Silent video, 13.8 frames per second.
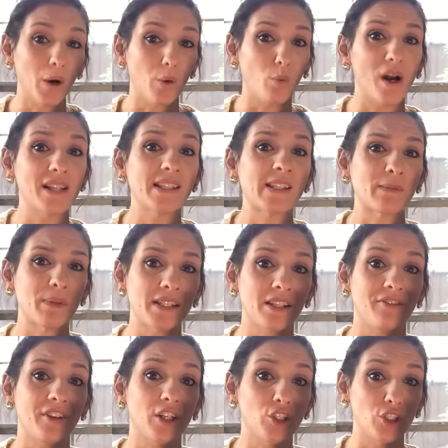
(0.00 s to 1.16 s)
but one
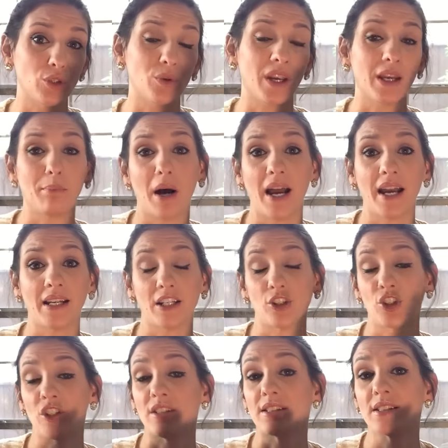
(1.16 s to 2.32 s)
specific duke in mind,
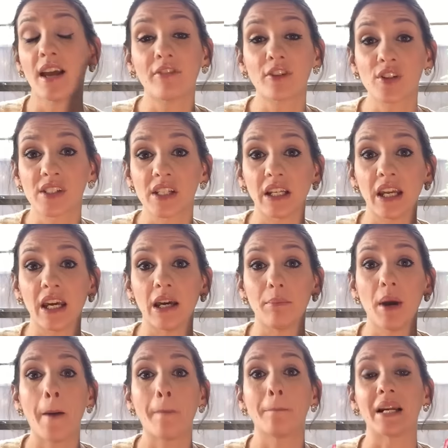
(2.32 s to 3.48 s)
and she's never seen
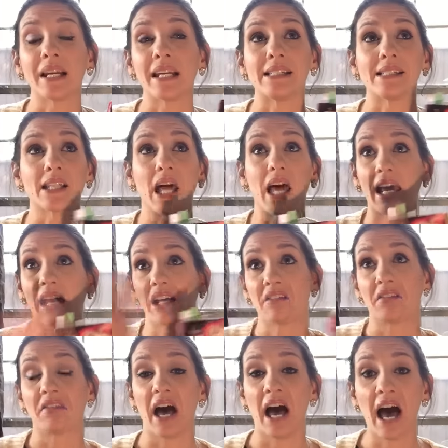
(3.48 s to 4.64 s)
him, but he's like
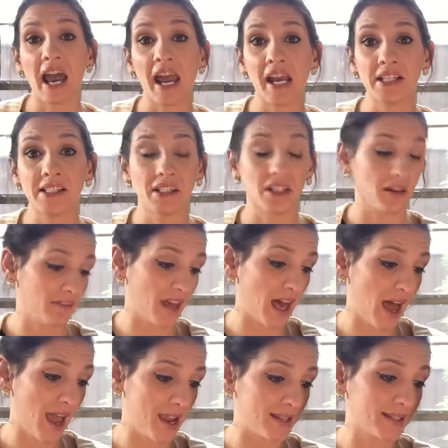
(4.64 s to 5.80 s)
the highest of the
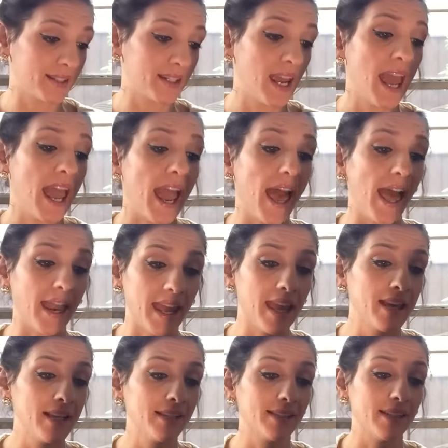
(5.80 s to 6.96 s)
highest, and
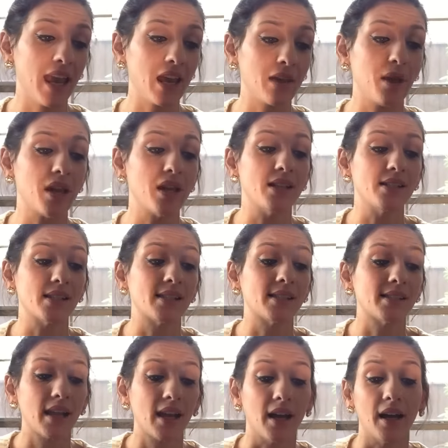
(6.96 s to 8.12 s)
his name
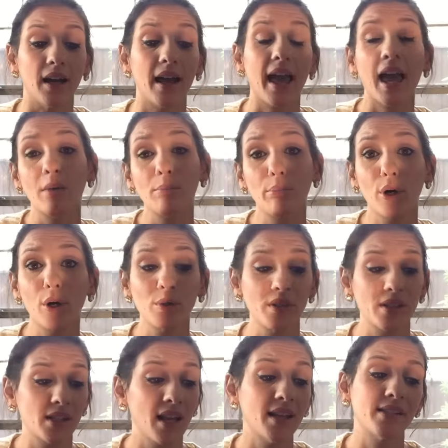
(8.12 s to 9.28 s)
is uh,
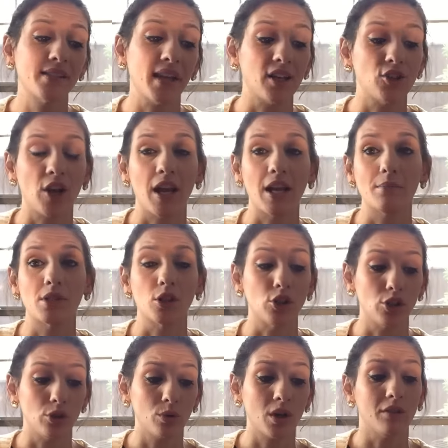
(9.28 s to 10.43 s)
Ambrose Saint James,
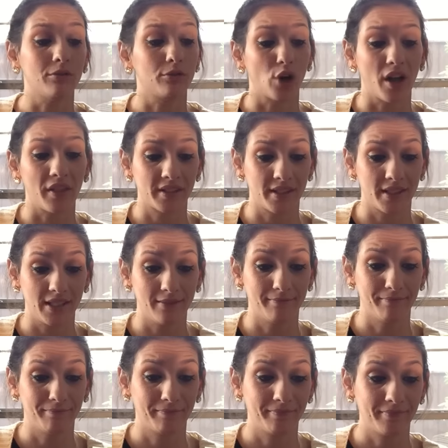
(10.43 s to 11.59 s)
Duke of Rothston.